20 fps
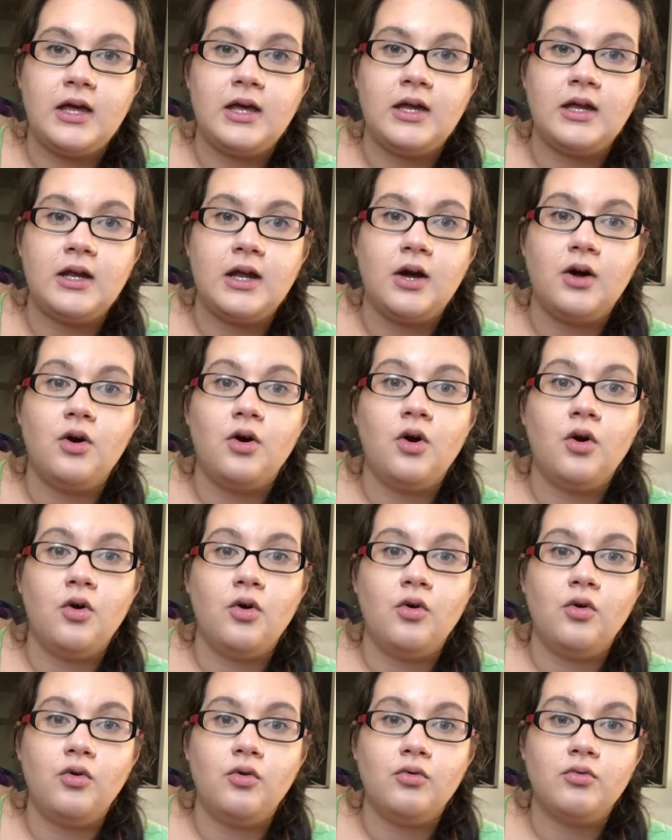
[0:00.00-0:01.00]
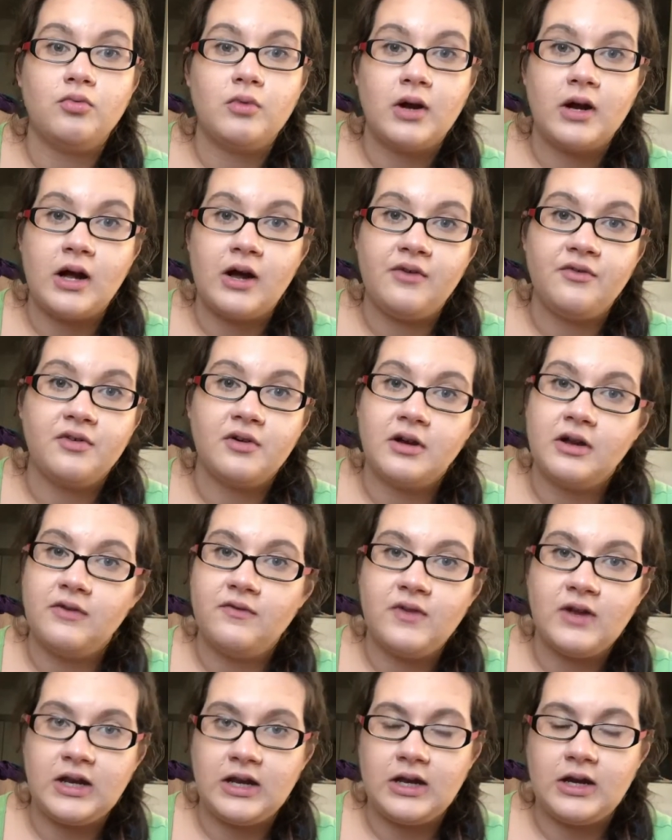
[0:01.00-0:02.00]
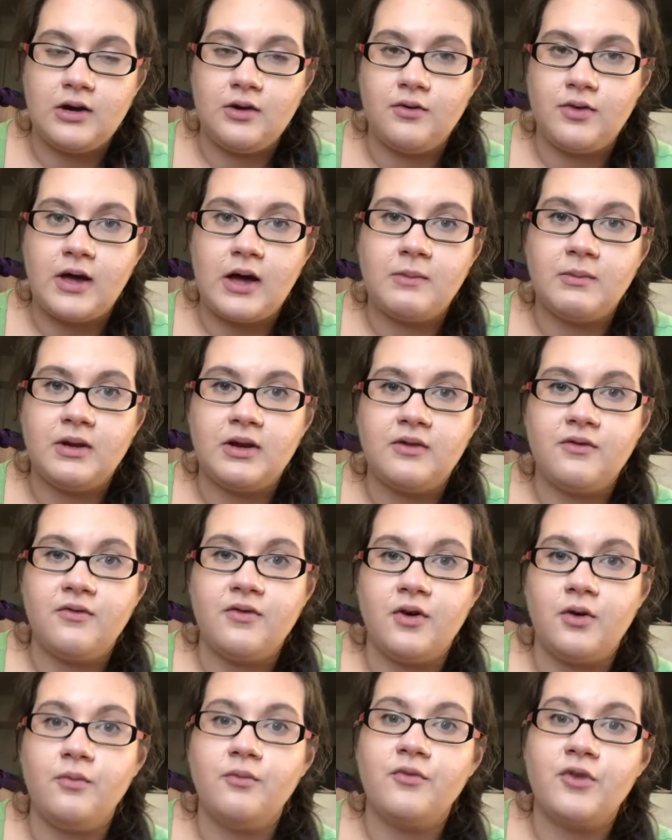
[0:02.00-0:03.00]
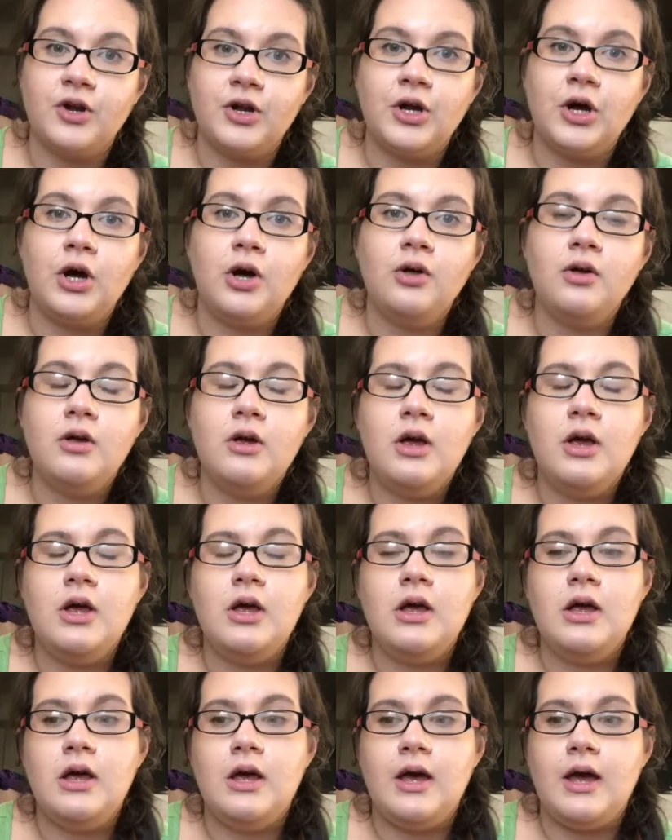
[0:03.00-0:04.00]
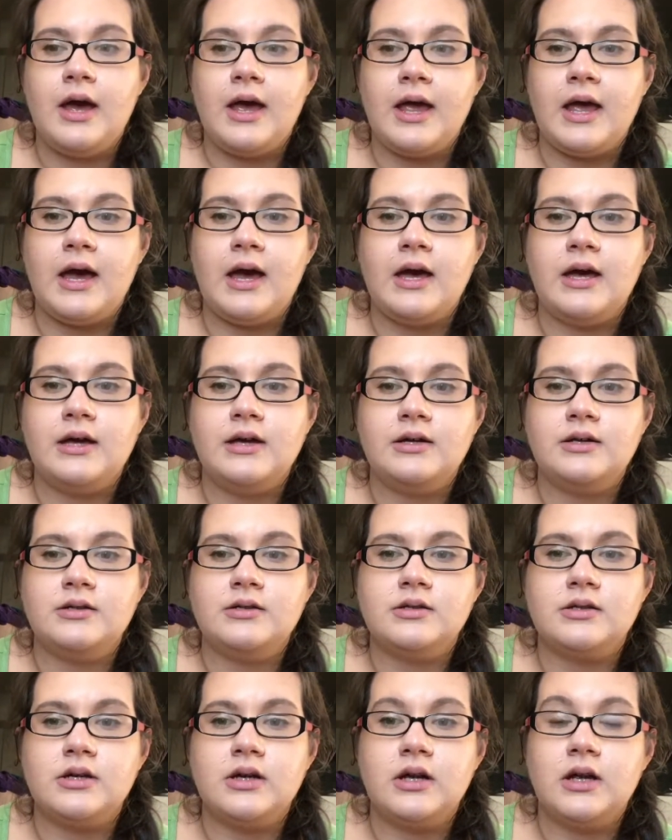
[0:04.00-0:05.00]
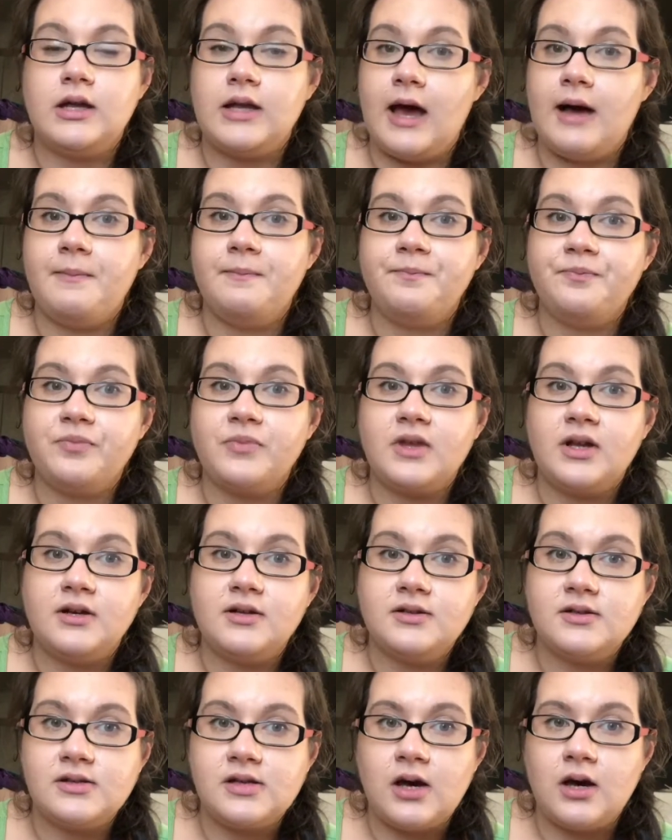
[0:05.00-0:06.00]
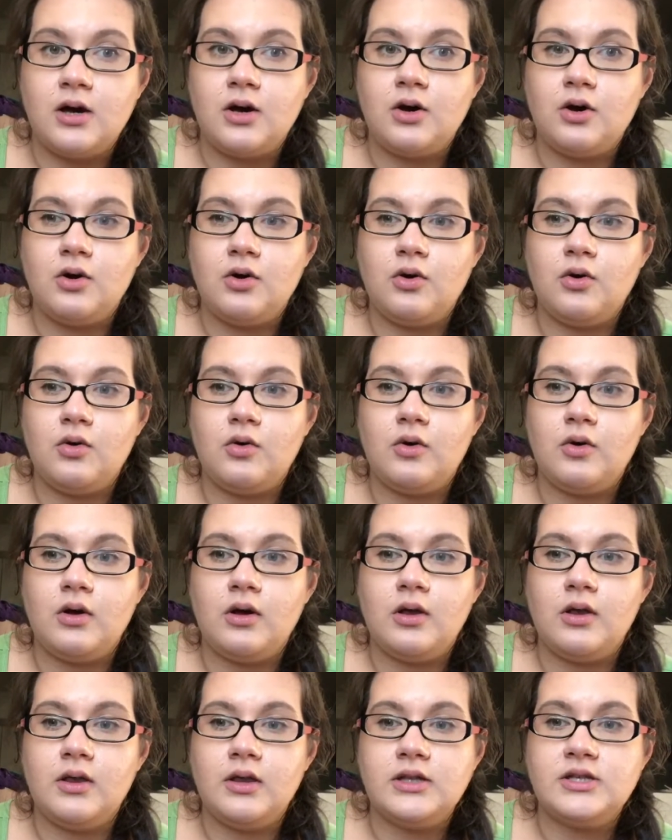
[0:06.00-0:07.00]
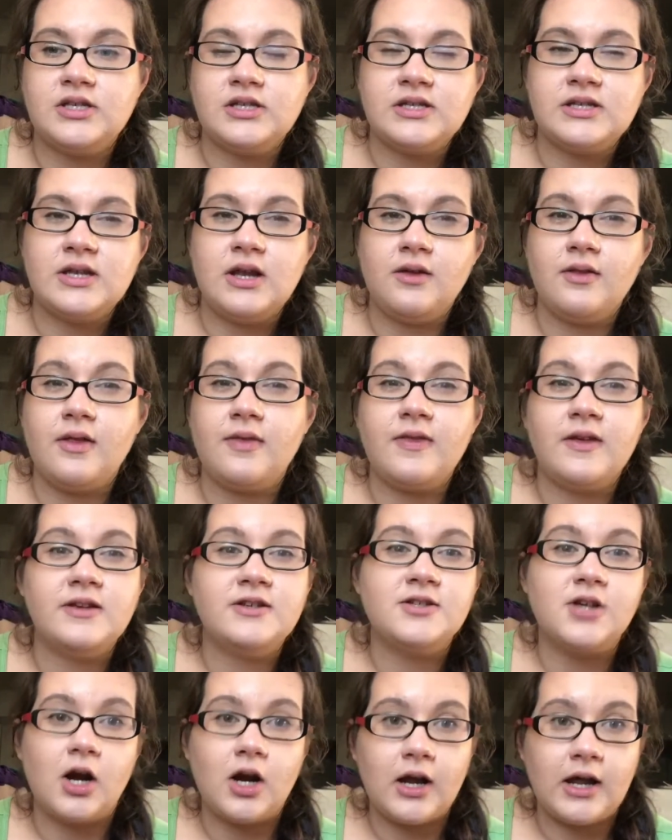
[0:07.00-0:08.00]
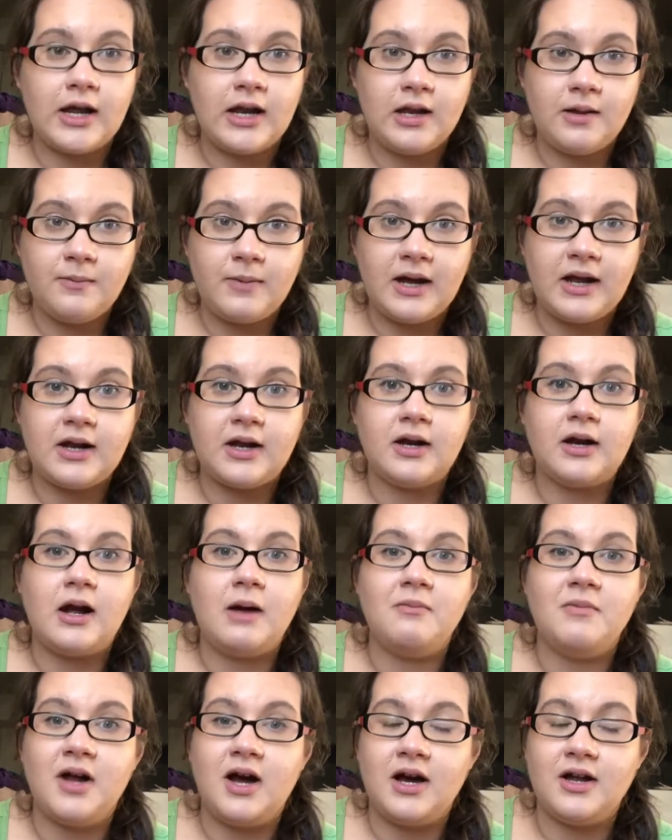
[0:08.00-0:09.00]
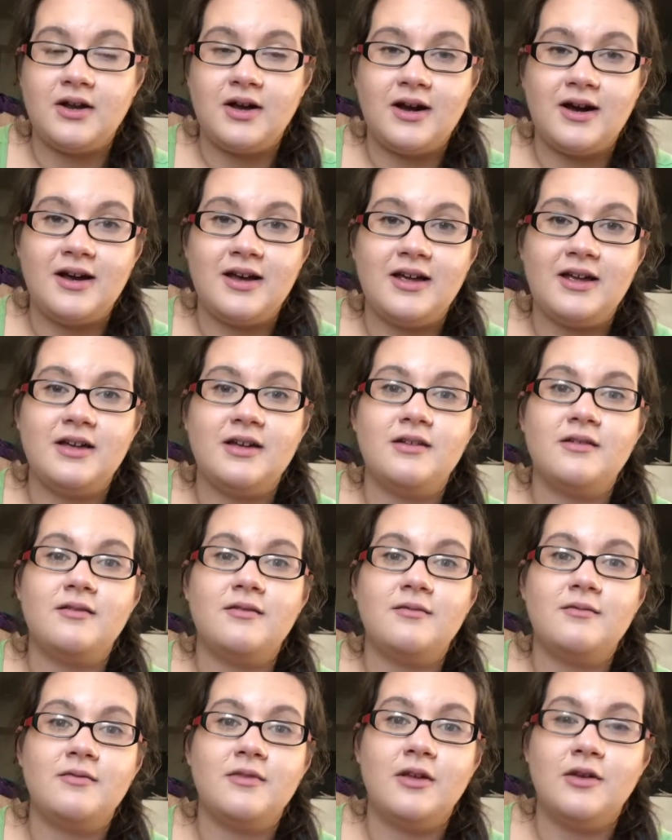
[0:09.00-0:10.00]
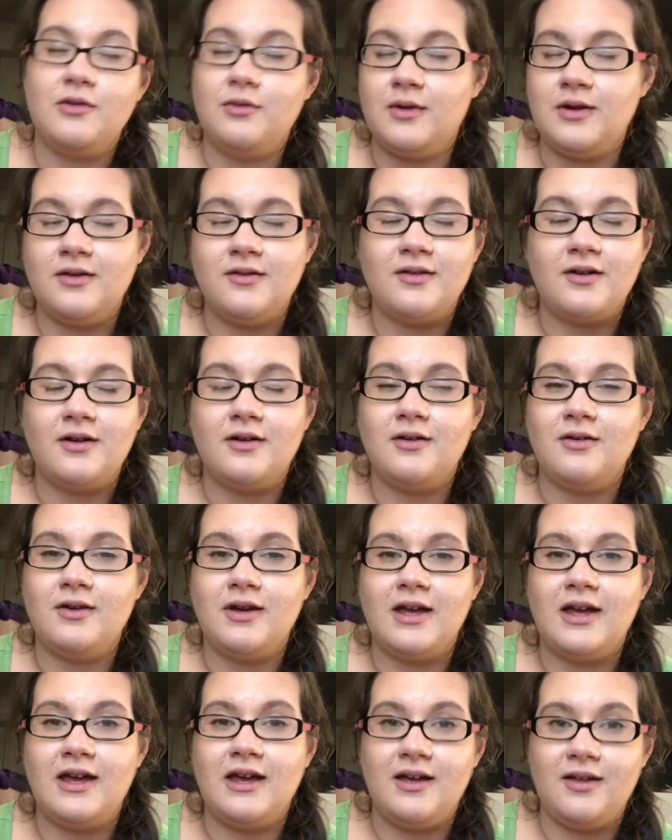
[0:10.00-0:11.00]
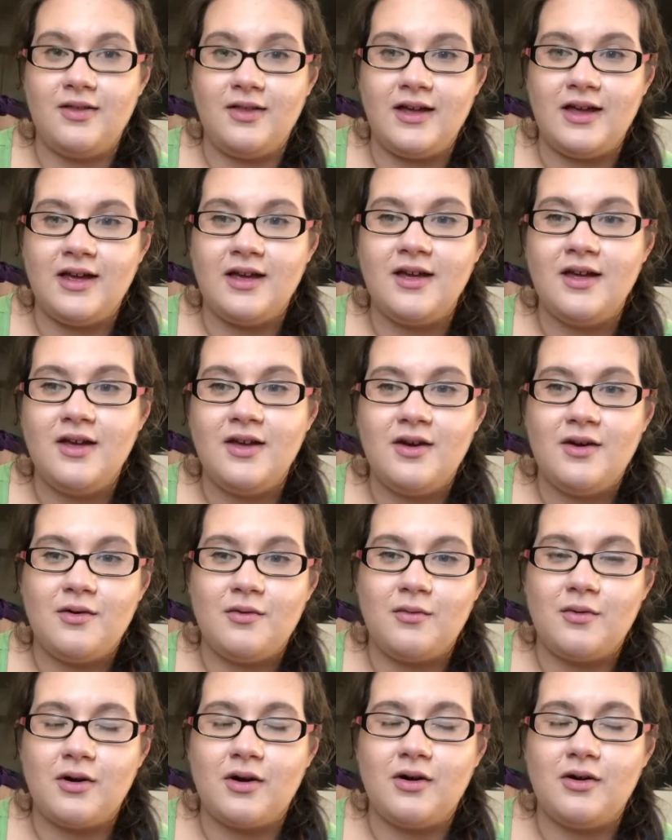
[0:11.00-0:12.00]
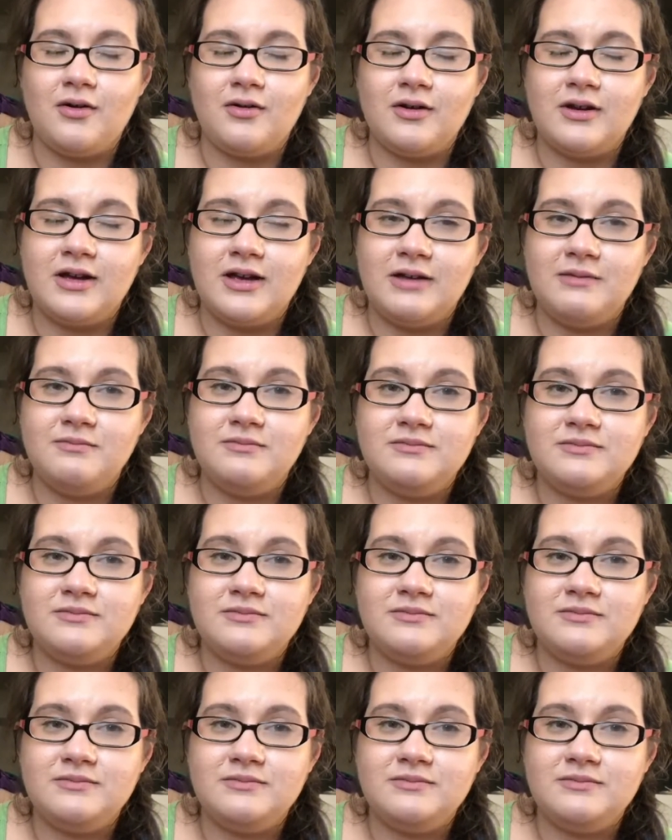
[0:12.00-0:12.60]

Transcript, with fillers: in a whole recovery video that I'm going to film for y'all. And yeah, so just know that things are getting better. I'm not dying. The twins are okay. Like, we're all good.